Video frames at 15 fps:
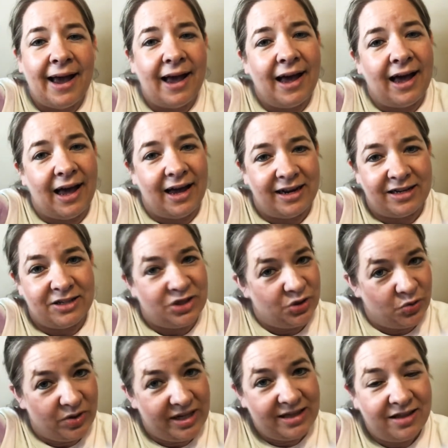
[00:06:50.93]
I
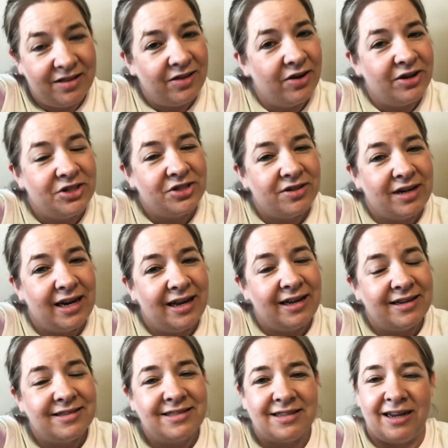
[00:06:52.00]
enjoyed the larger eggs.